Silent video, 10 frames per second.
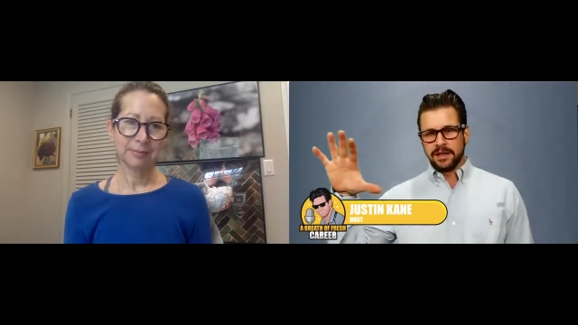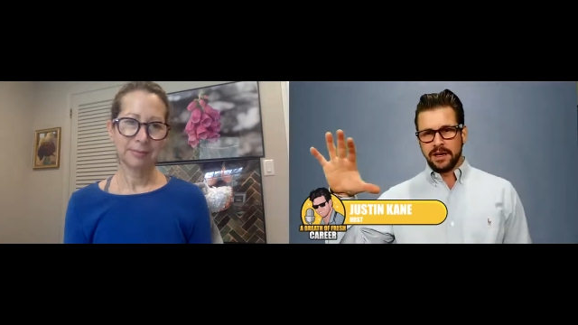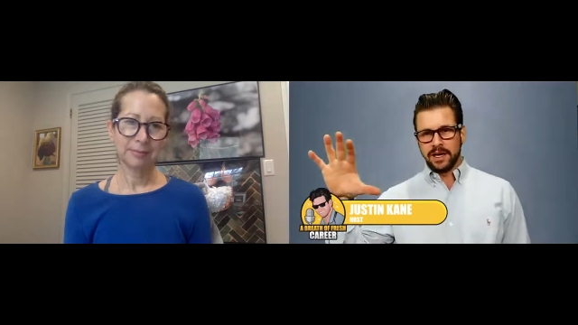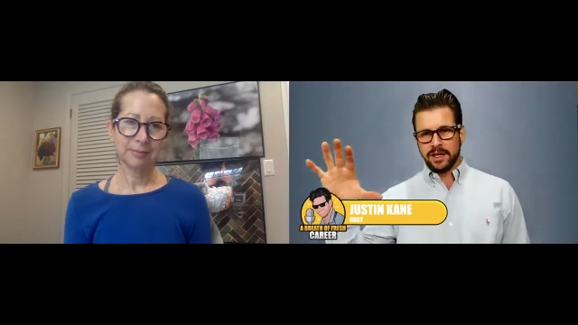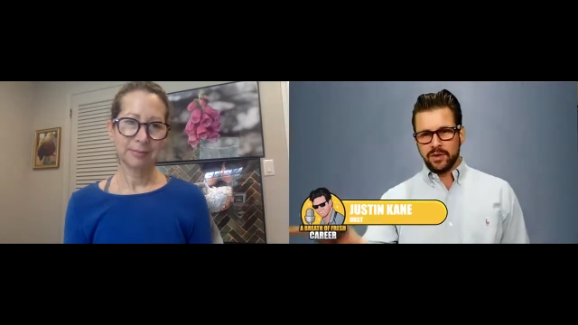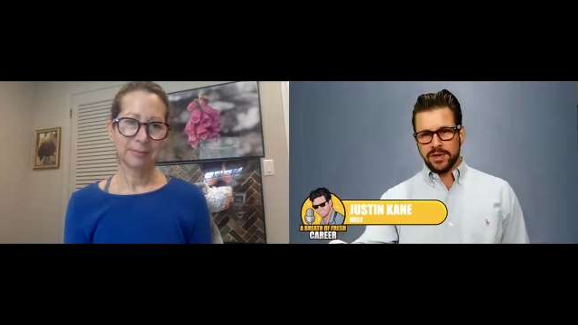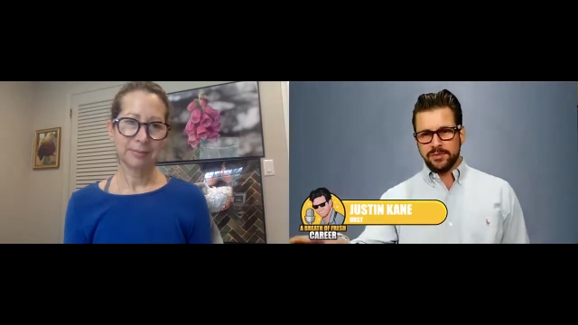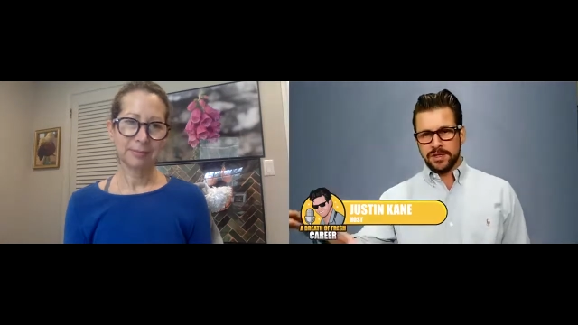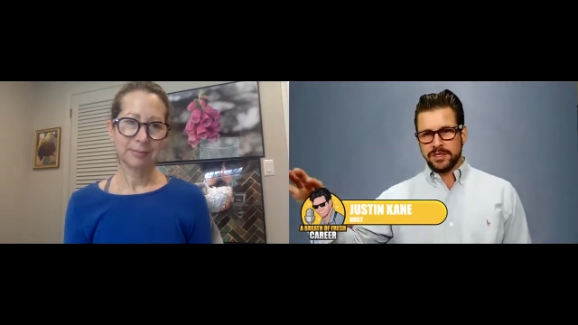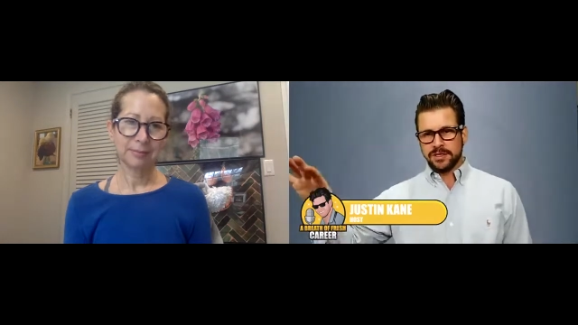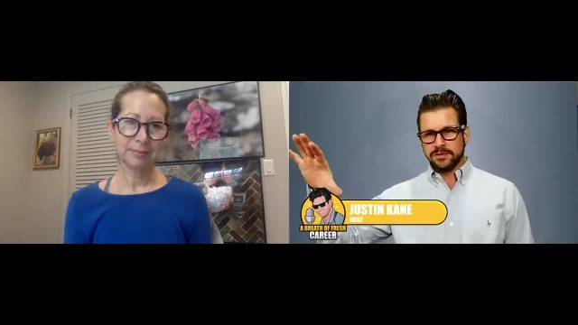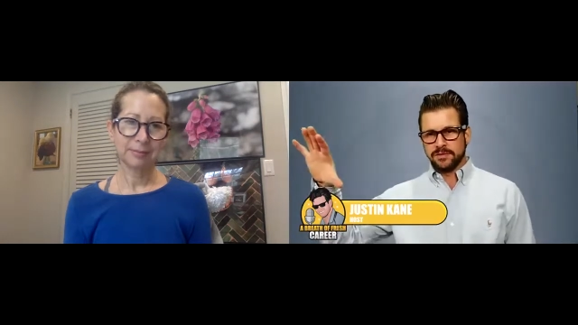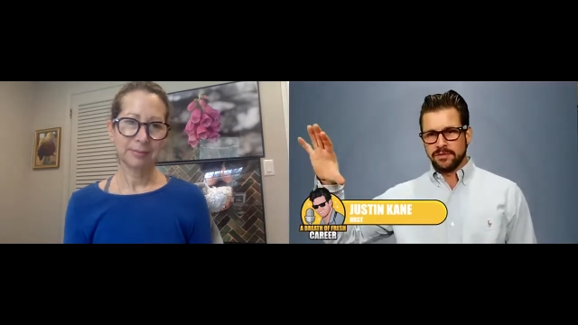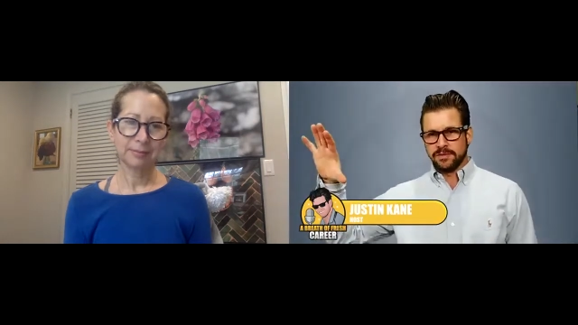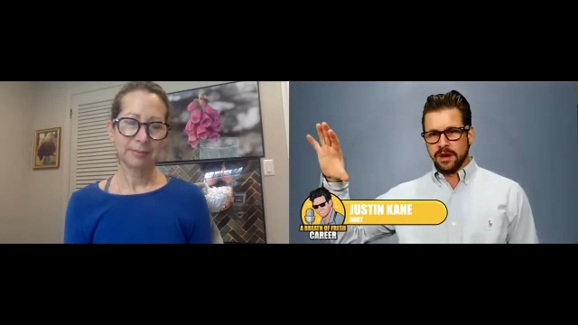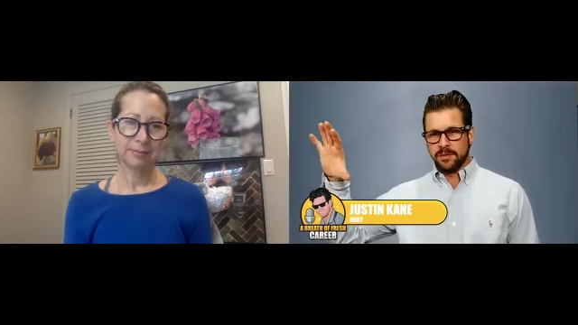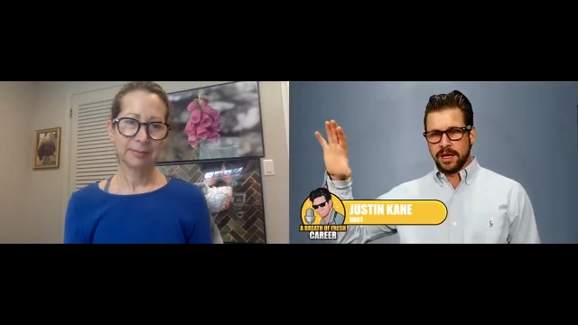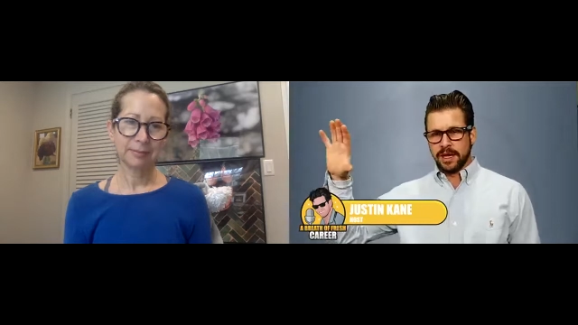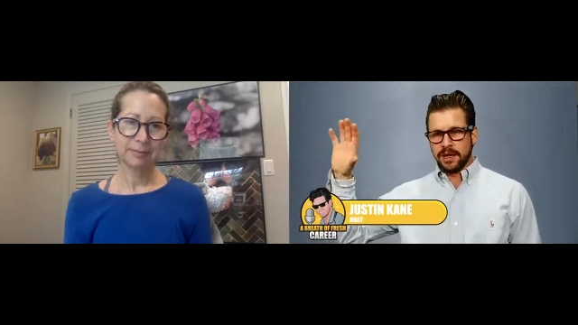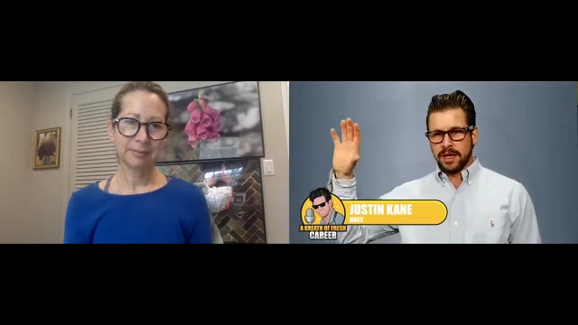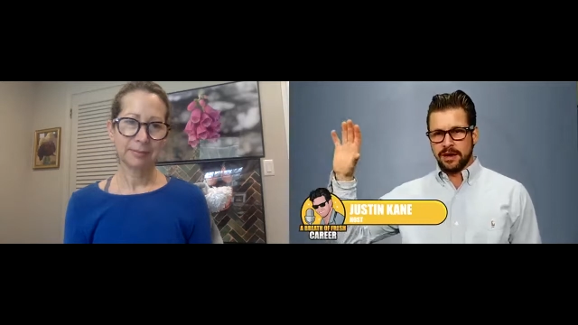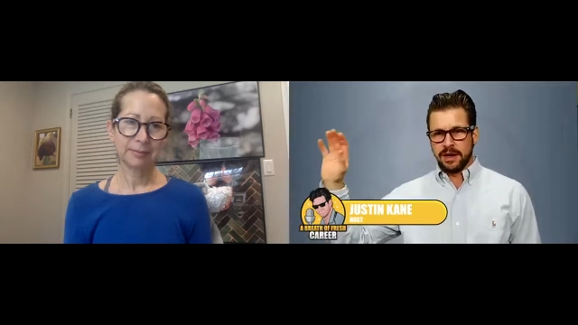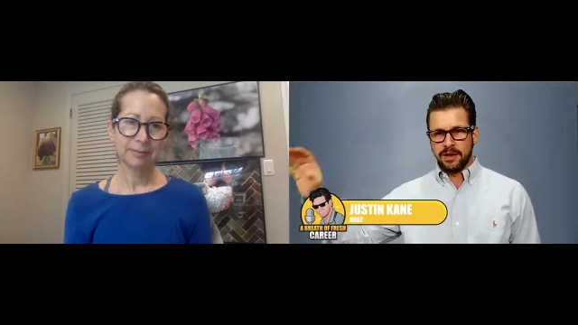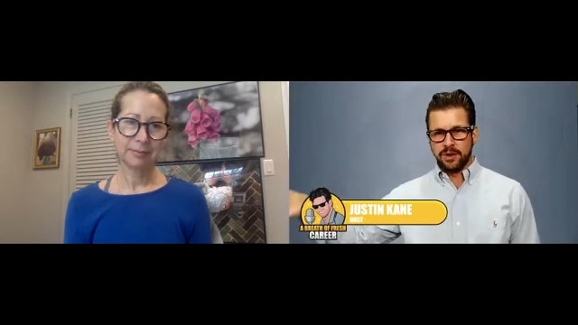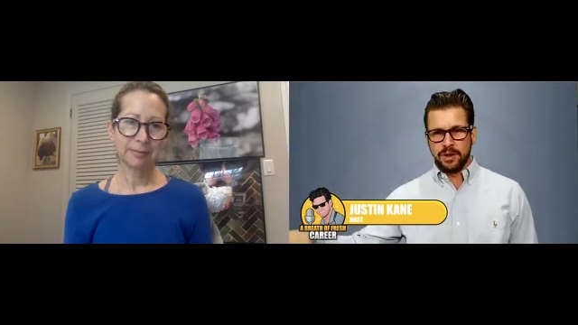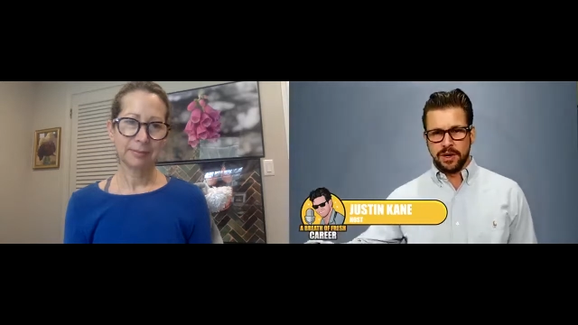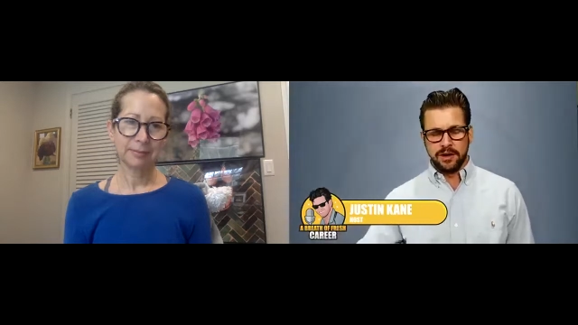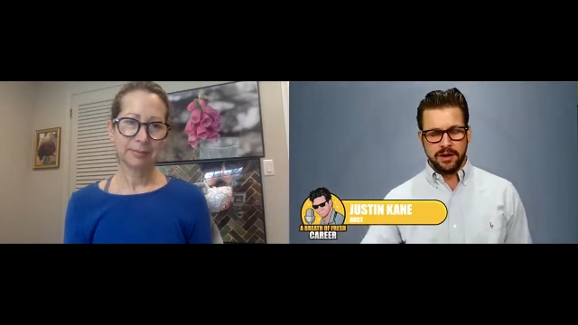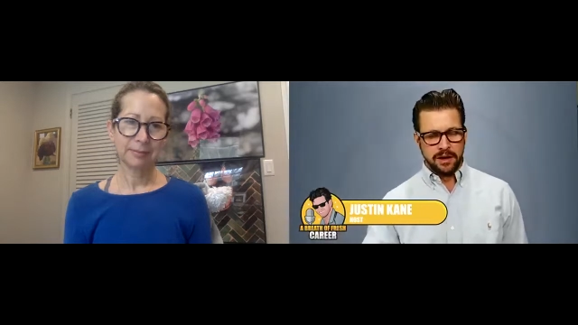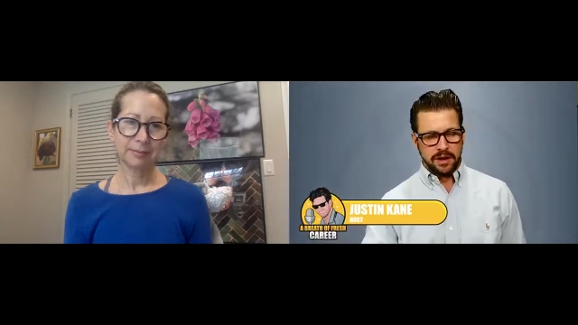Speaker 1: uh, Christmas coming and, and new year.